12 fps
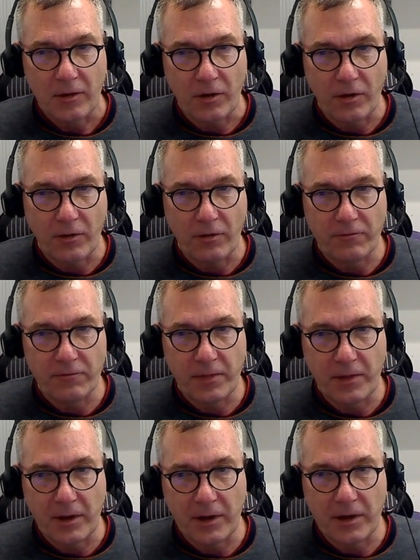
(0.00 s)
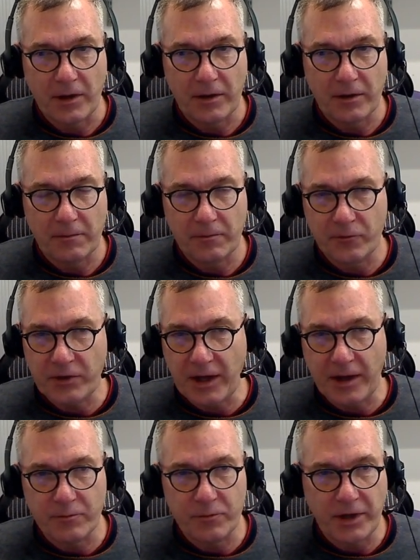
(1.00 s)
of
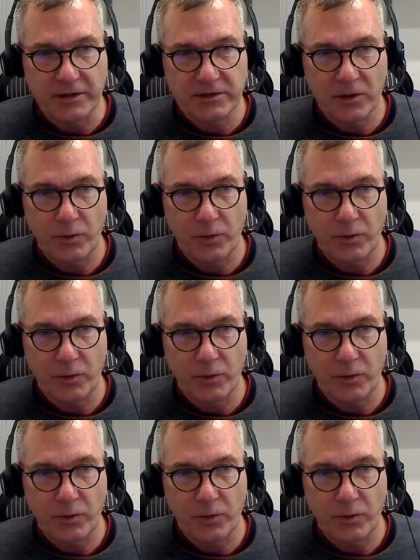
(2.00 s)
rehab beds